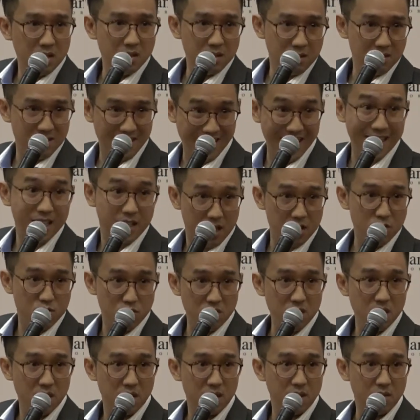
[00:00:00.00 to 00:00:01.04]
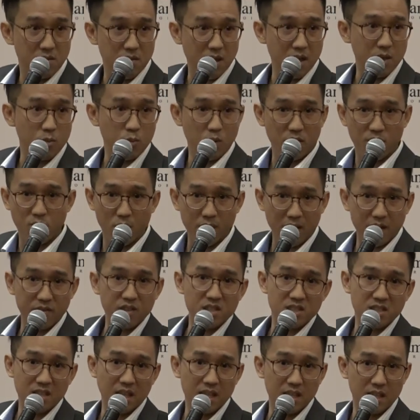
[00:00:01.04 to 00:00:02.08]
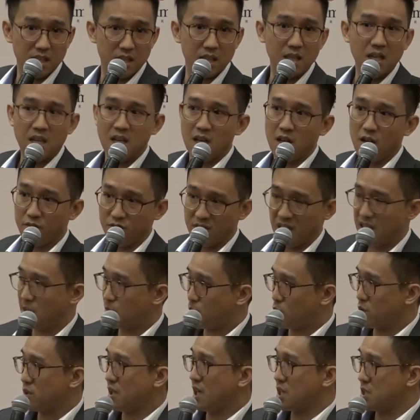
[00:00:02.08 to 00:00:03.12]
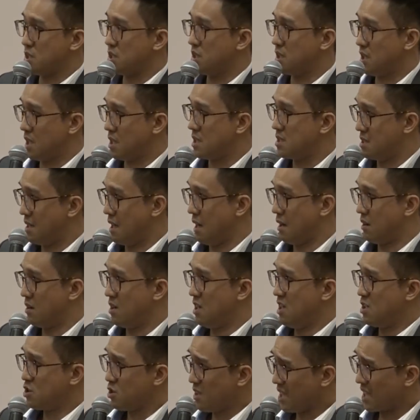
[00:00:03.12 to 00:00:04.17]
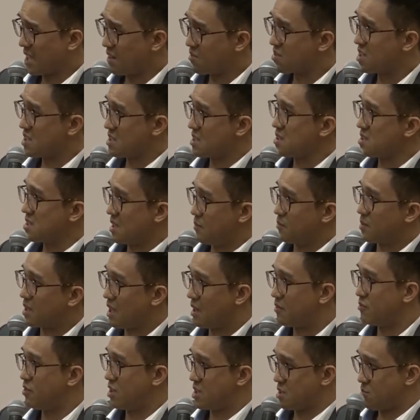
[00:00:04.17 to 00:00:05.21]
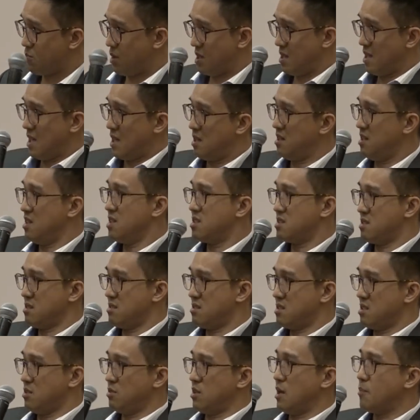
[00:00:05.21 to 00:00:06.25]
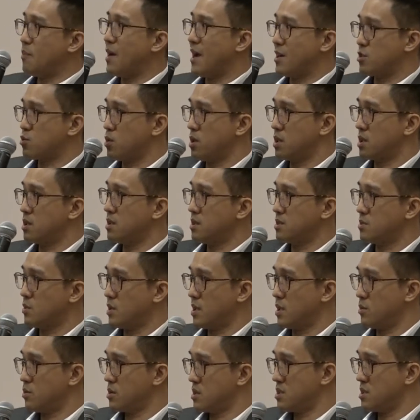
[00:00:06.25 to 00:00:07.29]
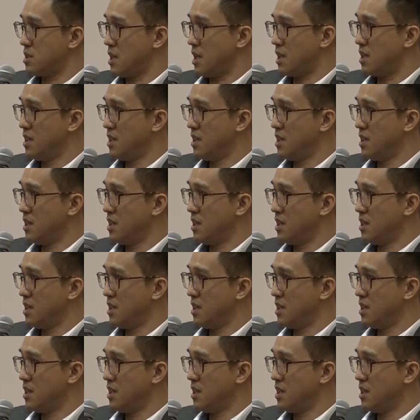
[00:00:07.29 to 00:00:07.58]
second country, right, with whatever standard of data protection that is there. So that gives us some coverage, but it's still a patchwork, is what I would say.